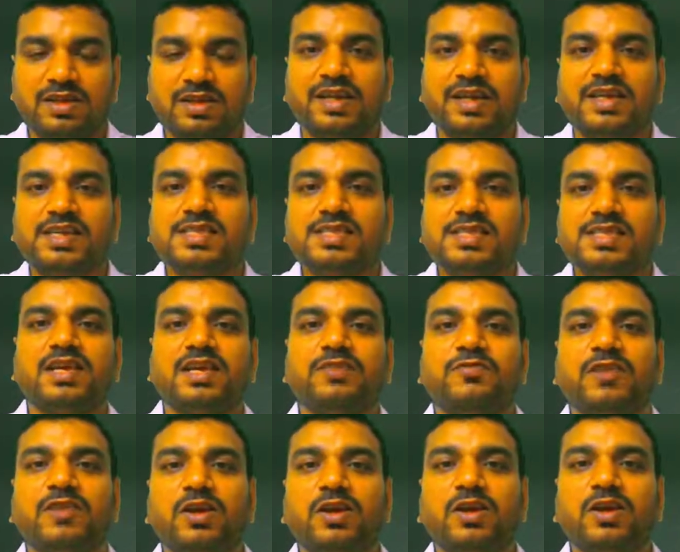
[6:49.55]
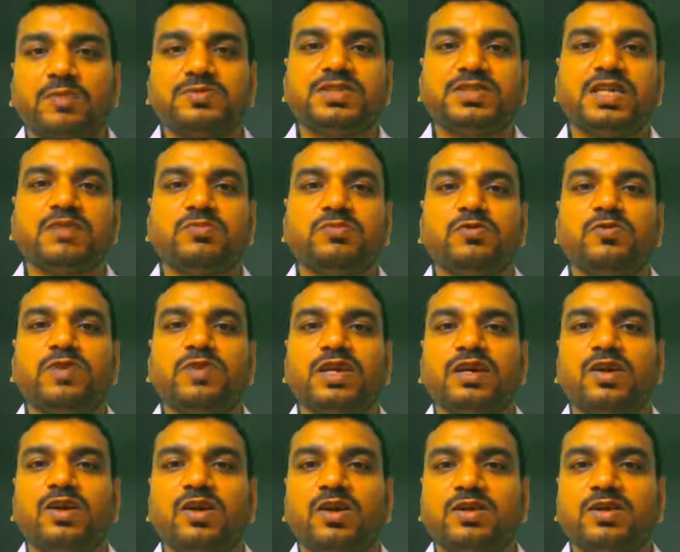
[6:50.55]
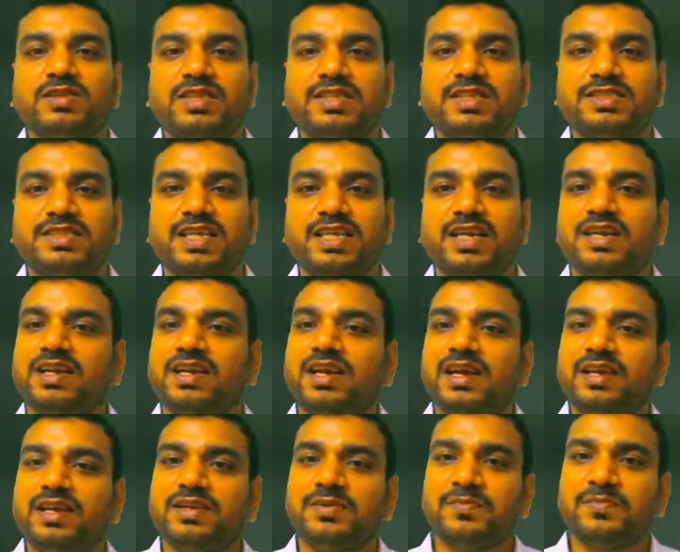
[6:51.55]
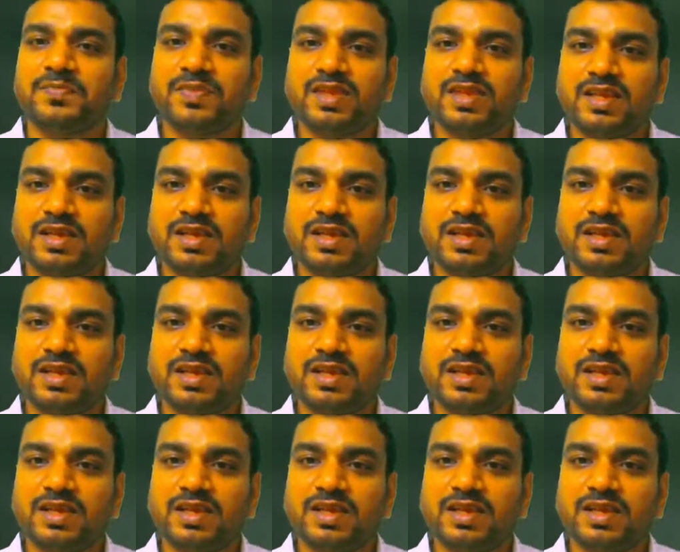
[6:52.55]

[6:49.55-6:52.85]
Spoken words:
That is, if an object moving along the straight line